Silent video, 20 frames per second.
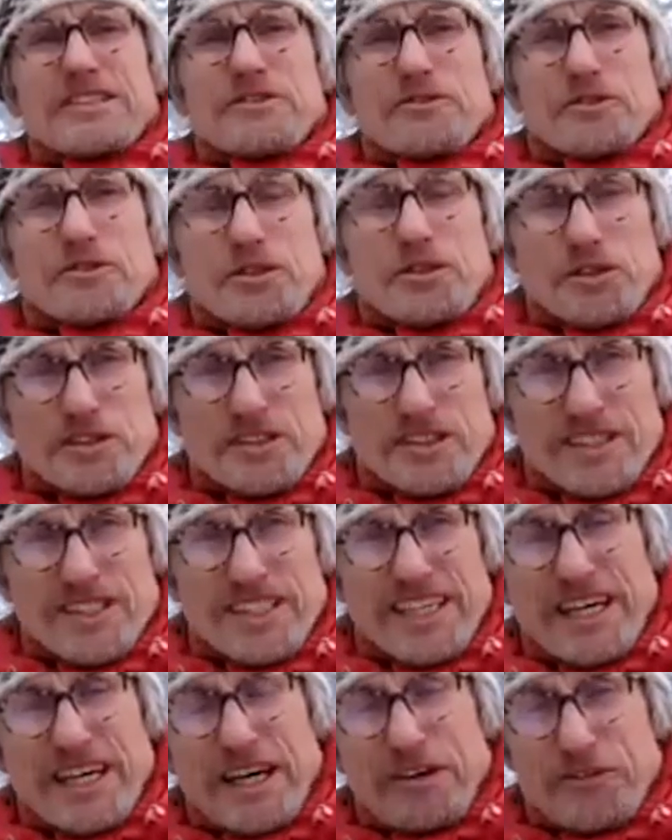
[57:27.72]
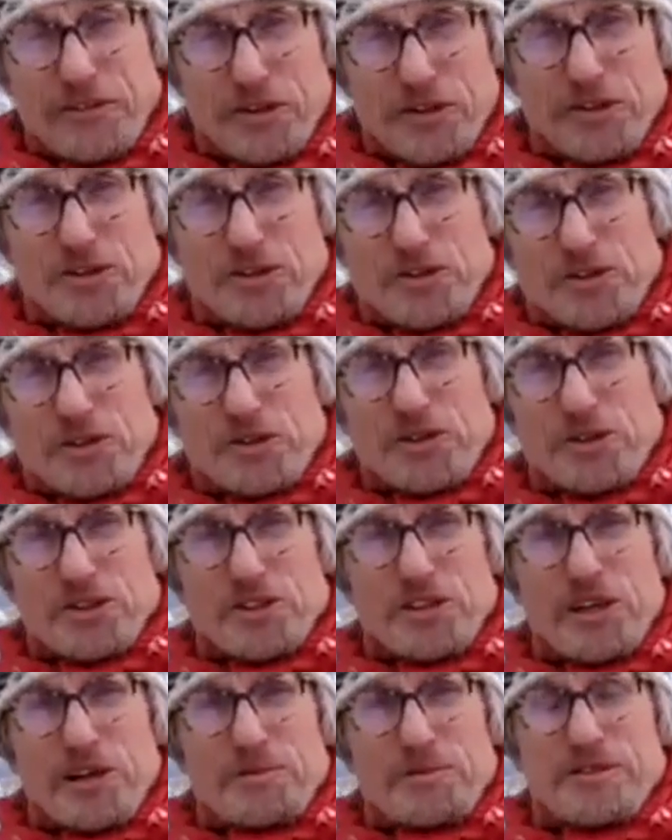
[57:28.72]
And of course, of course, you could
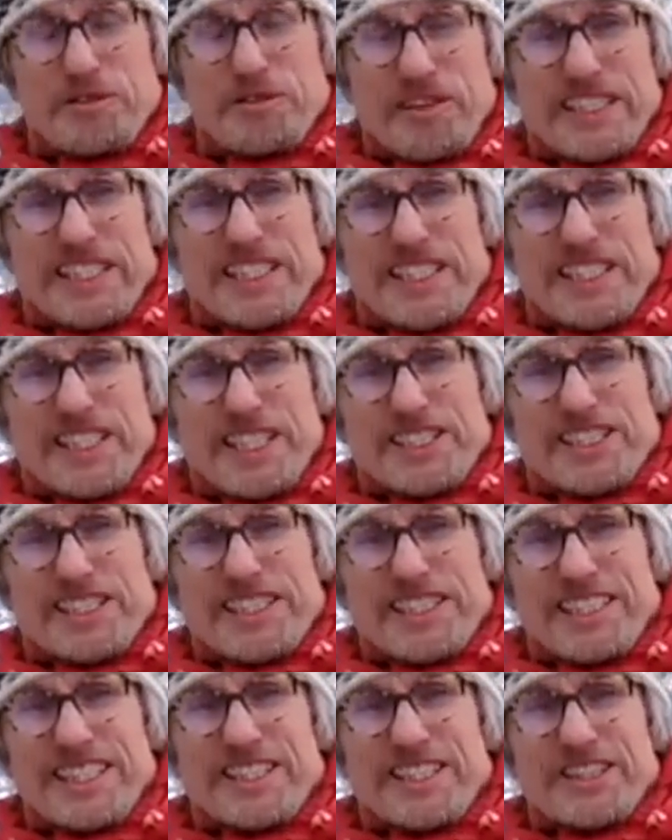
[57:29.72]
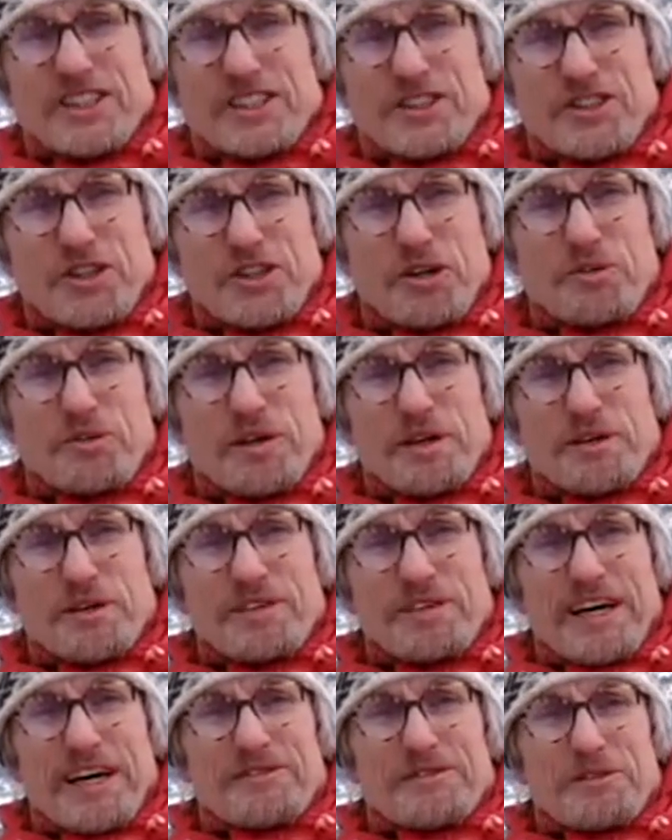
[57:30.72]
come and visit us in Norway.
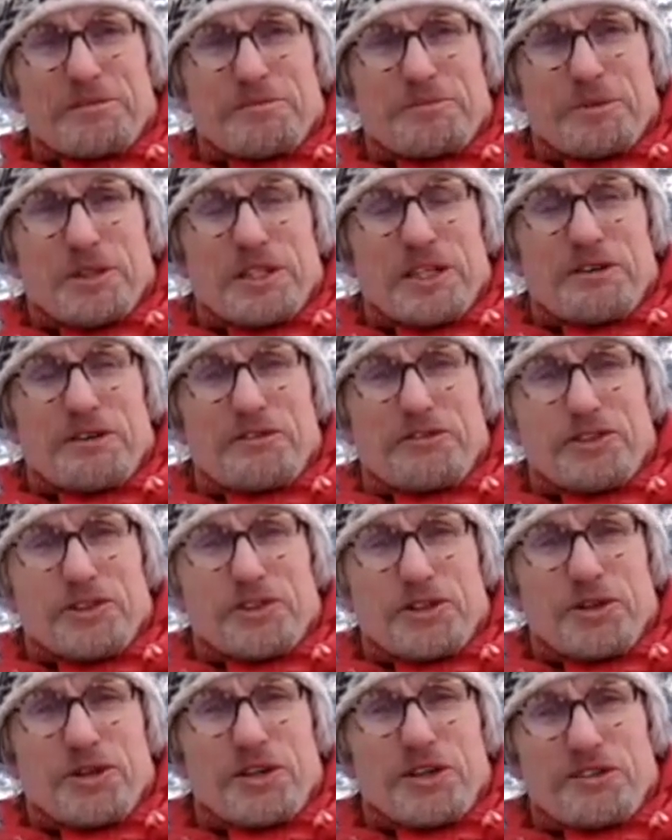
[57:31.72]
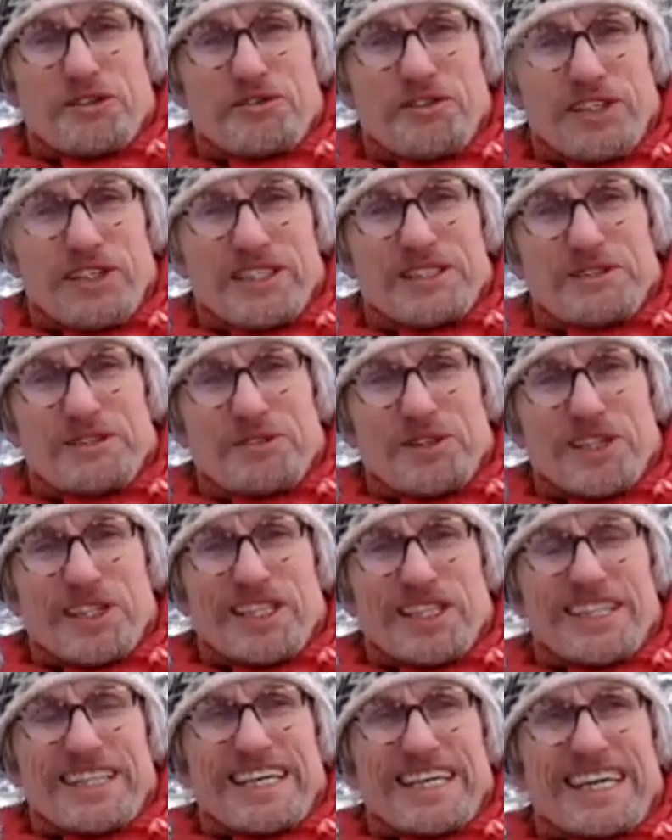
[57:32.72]
We have a Buddha Fjord
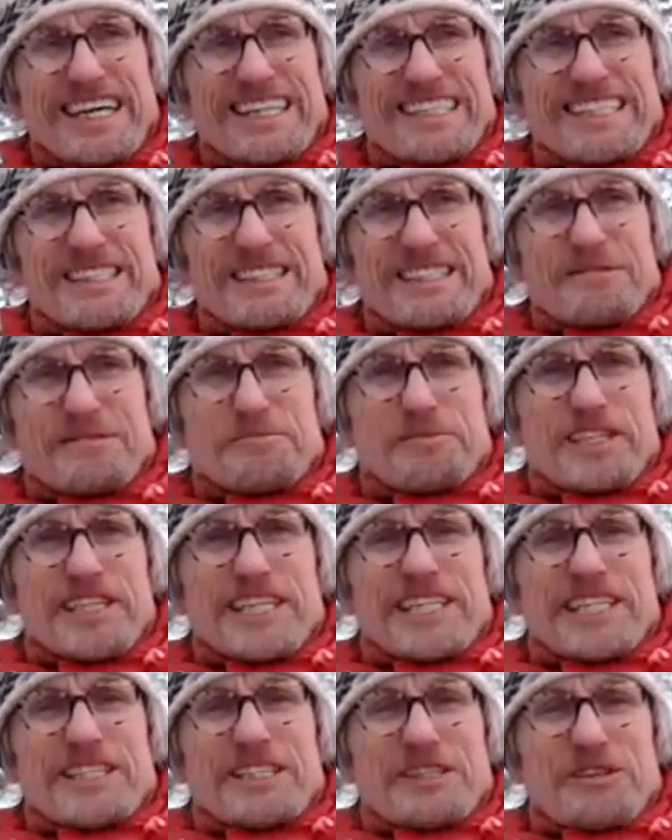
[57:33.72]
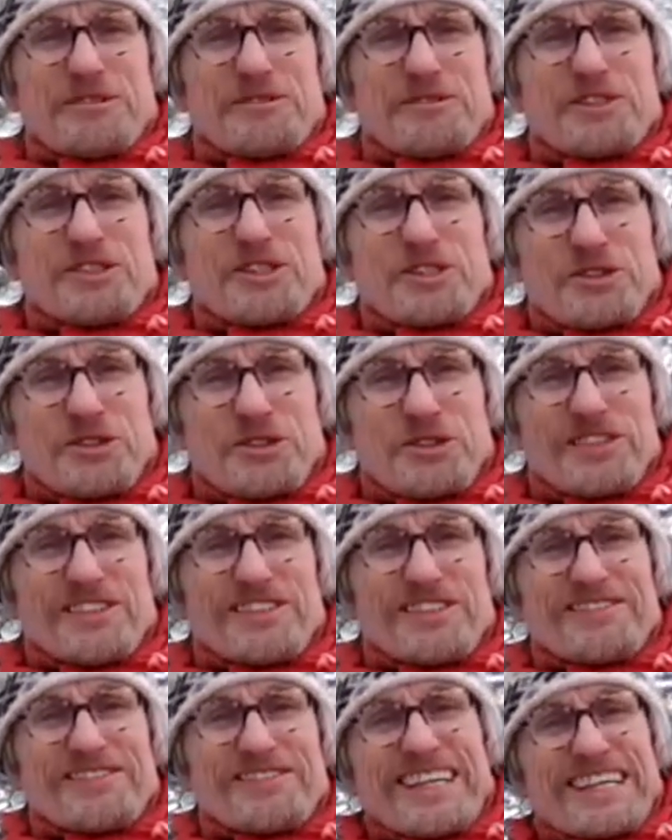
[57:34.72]
festival at the beginning of
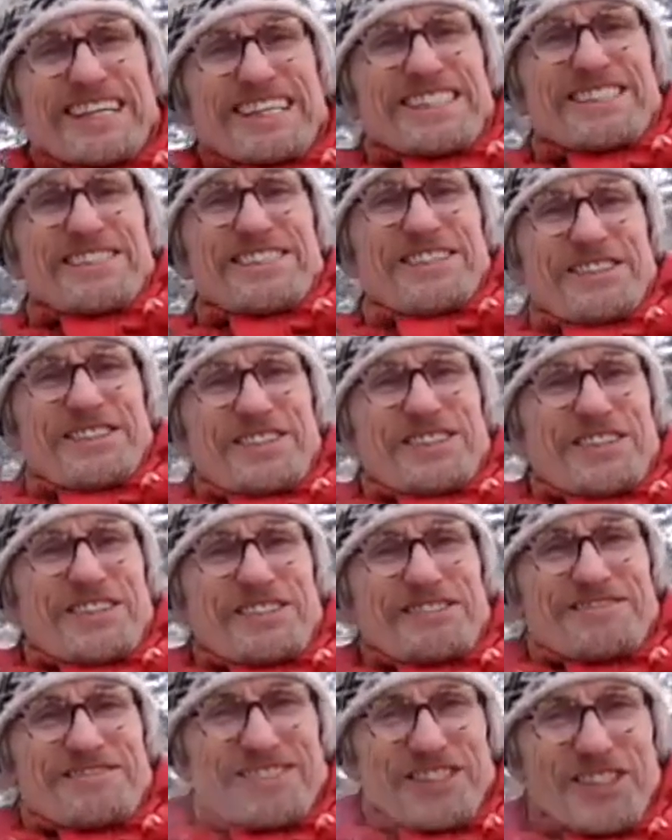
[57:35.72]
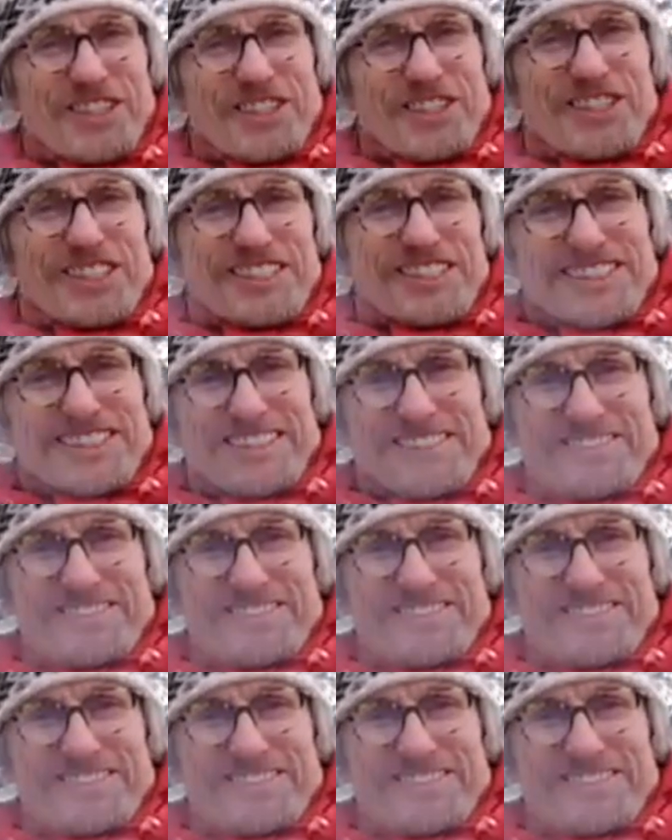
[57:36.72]
June. So, you know, join us.